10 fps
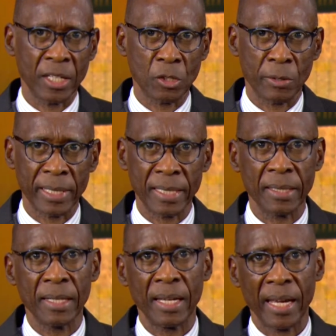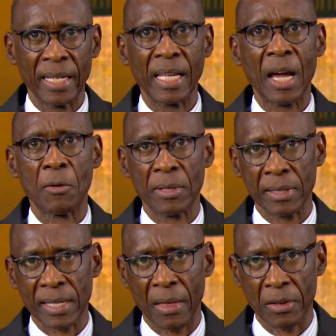territory and
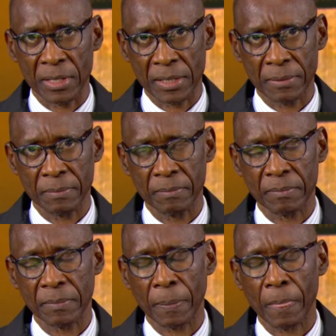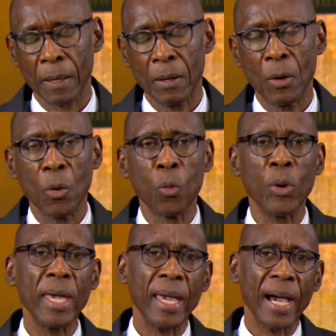countless others.
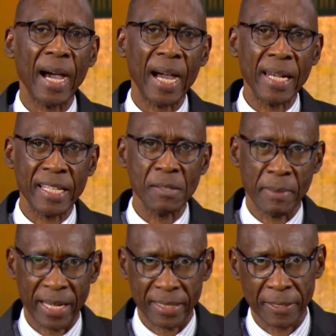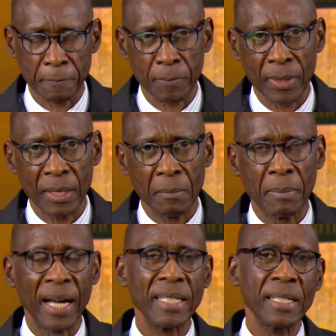We are dismayed
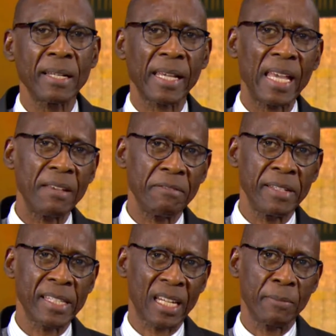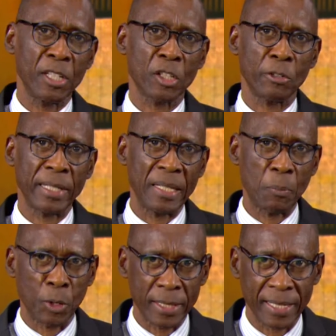by the grave discriminatory
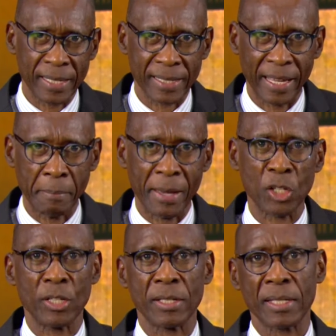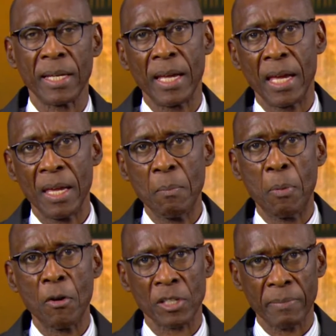policies and measures
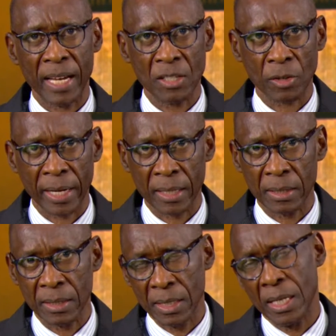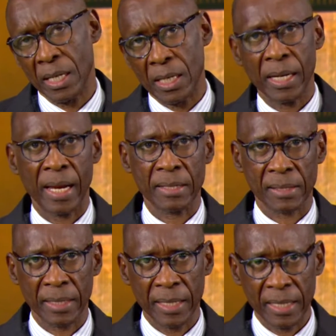imposed by Israel
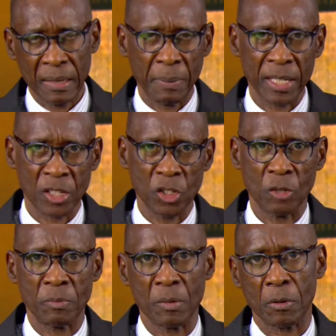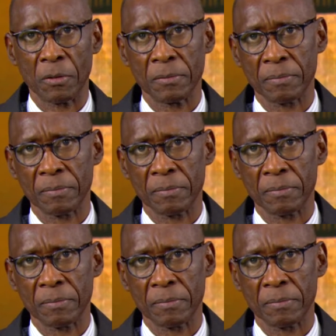against the Palestinian people.